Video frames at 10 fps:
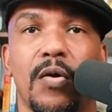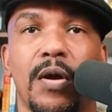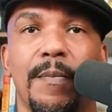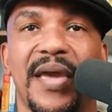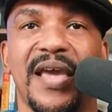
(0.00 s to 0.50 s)

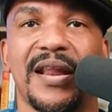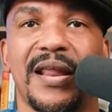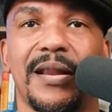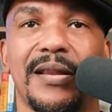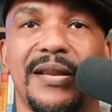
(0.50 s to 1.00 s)
Or it may
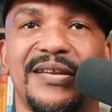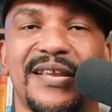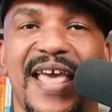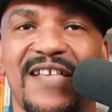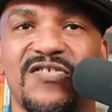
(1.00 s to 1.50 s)
need to
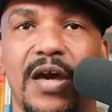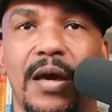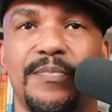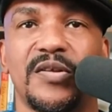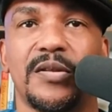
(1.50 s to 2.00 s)
catch
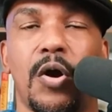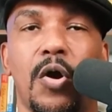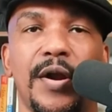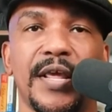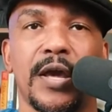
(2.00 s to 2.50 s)
up to the
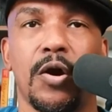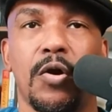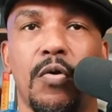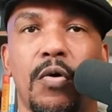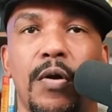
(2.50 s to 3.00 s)

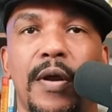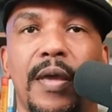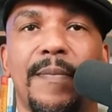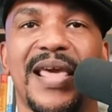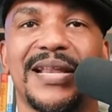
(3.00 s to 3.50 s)
audio, or
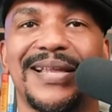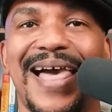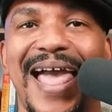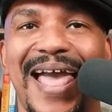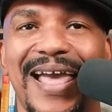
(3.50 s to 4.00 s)
it may
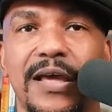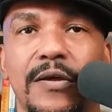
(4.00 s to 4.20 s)
lag,